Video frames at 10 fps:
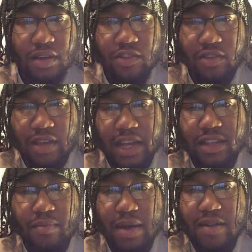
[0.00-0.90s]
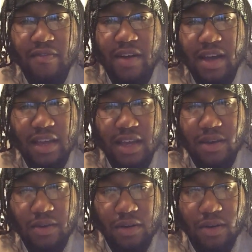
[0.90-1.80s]
genetically modified
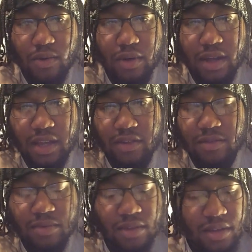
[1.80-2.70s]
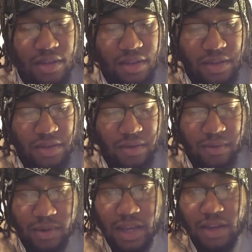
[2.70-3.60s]
organisms
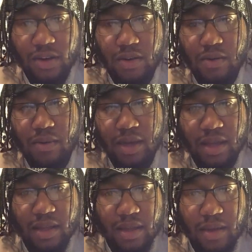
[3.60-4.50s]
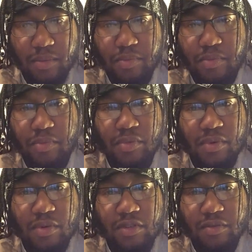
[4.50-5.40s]
where they go and
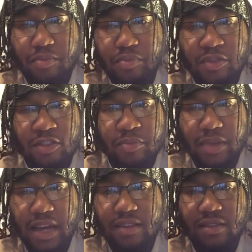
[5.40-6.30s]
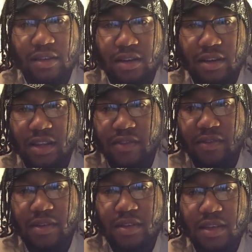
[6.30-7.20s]
splice
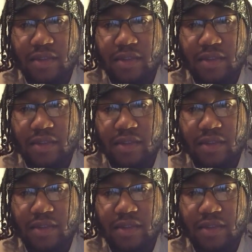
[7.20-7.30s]
different